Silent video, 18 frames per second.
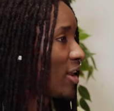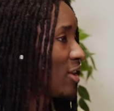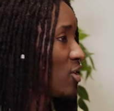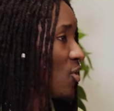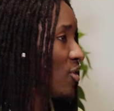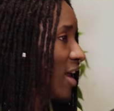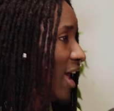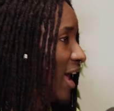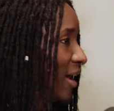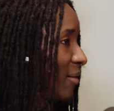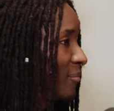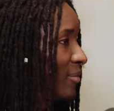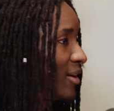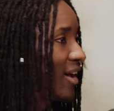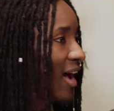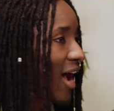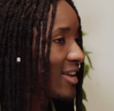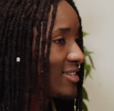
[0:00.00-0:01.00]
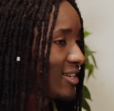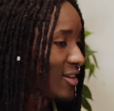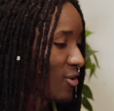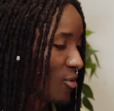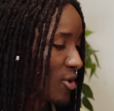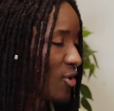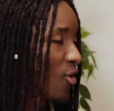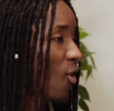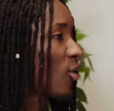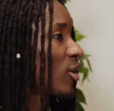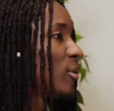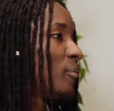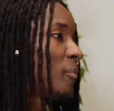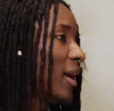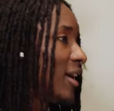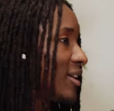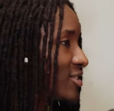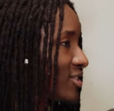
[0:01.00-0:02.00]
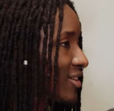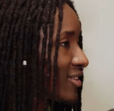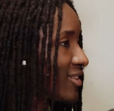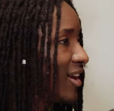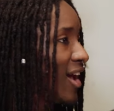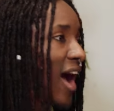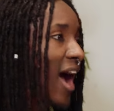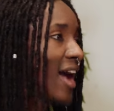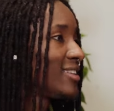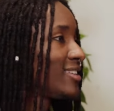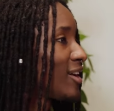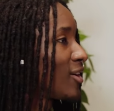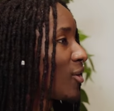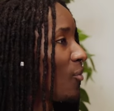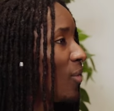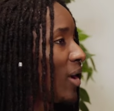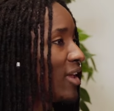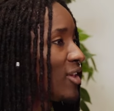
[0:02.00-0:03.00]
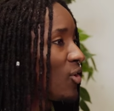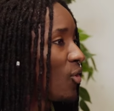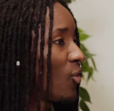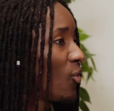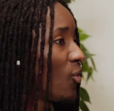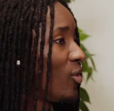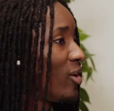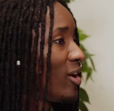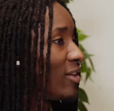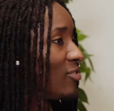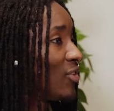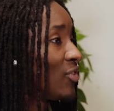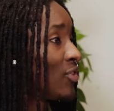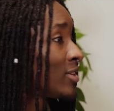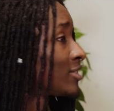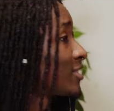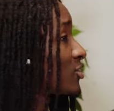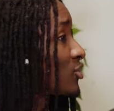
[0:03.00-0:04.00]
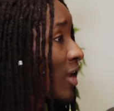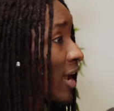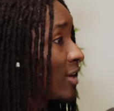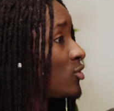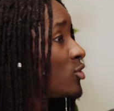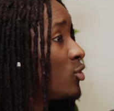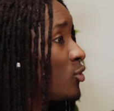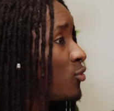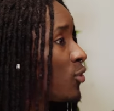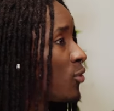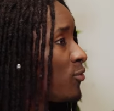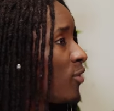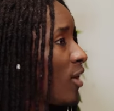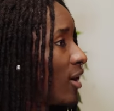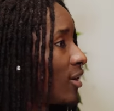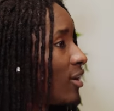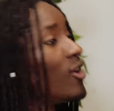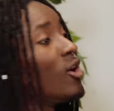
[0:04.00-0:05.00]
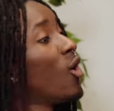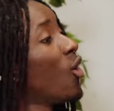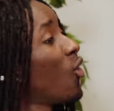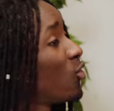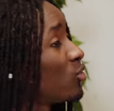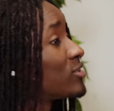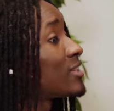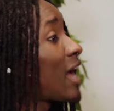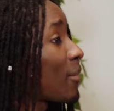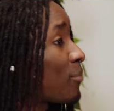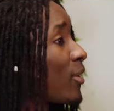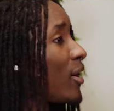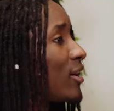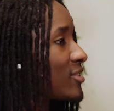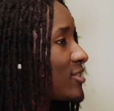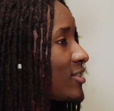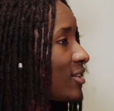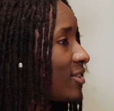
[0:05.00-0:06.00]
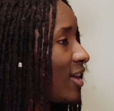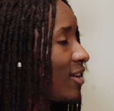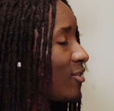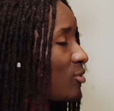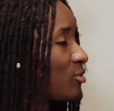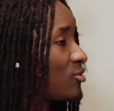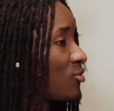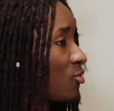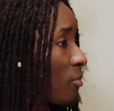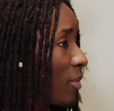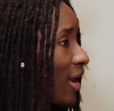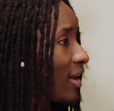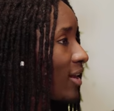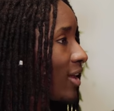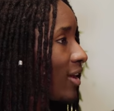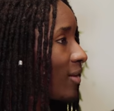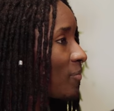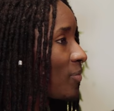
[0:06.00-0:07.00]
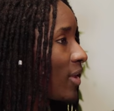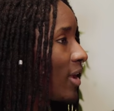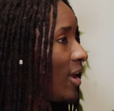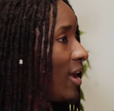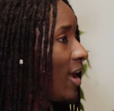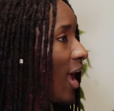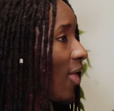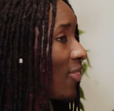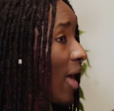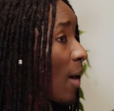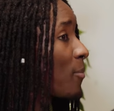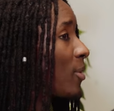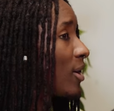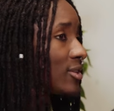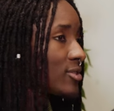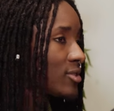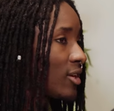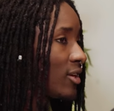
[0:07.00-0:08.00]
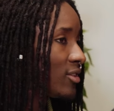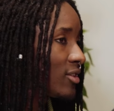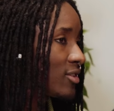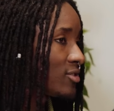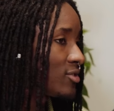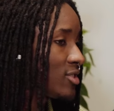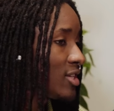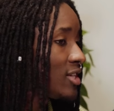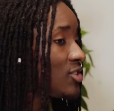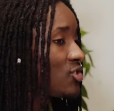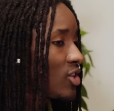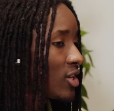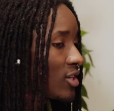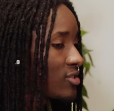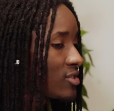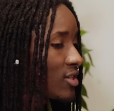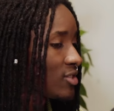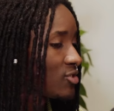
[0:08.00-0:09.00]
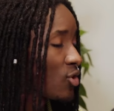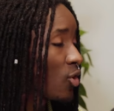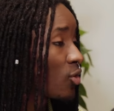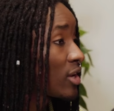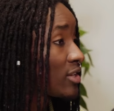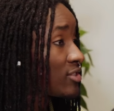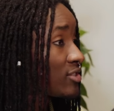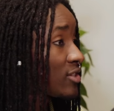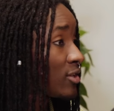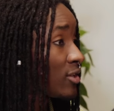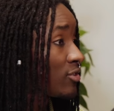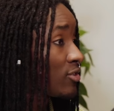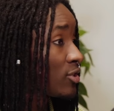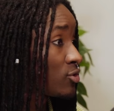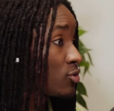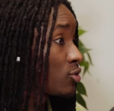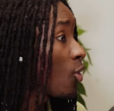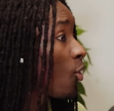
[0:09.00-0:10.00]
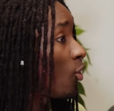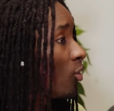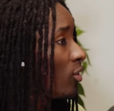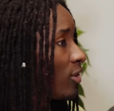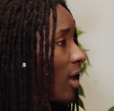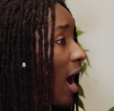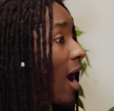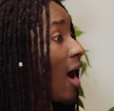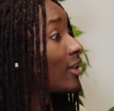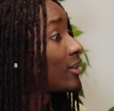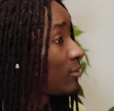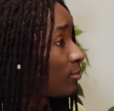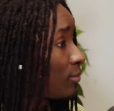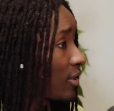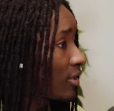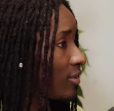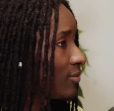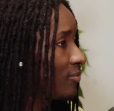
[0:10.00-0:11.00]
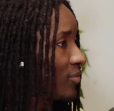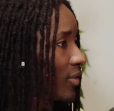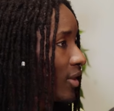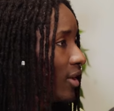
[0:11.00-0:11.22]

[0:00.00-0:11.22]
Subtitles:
name, I take away your occupation, I take away the things that you like to do for fun, who's that person then who's remaining? And that person in the teachings is known as the soul, Atman,